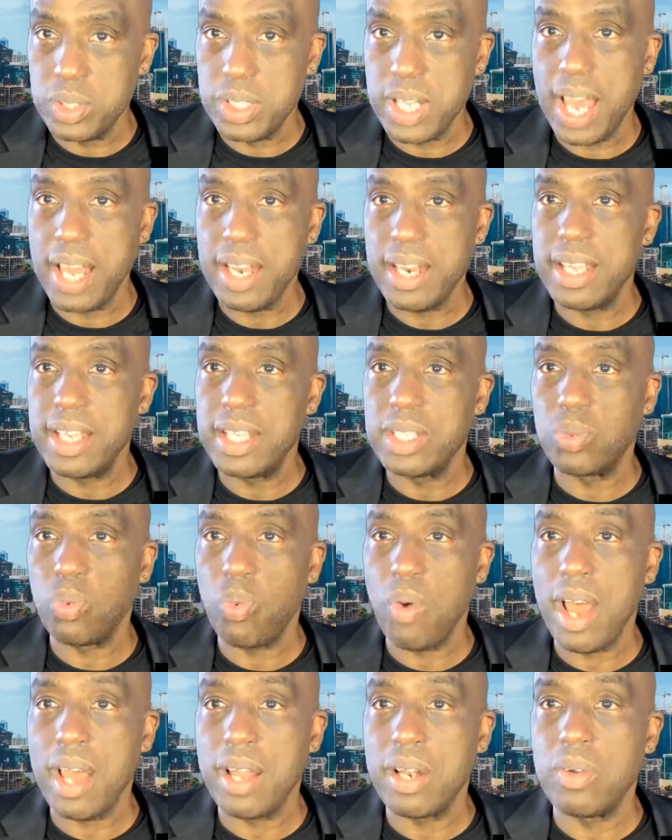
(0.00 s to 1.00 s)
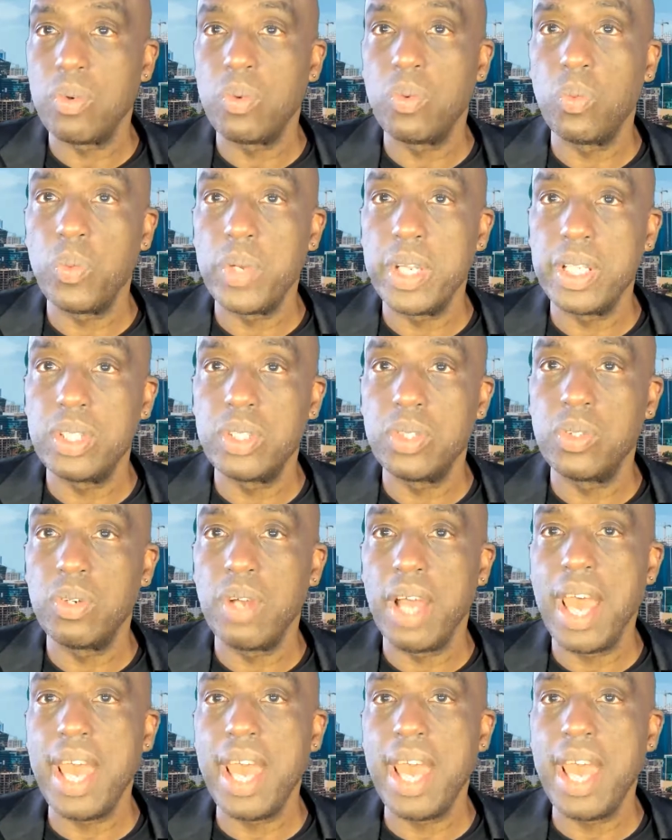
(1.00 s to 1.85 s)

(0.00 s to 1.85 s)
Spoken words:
That is what we do.